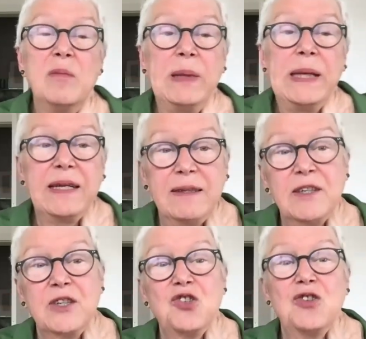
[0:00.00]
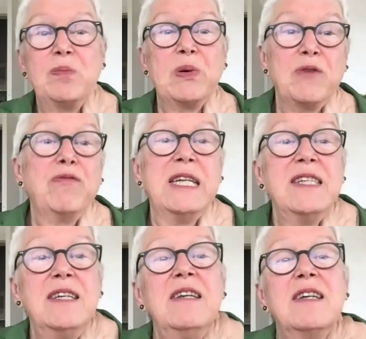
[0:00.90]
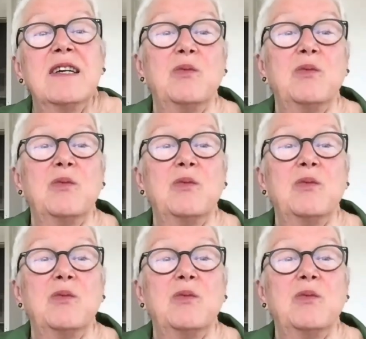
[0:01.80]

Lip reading: Black leadership already,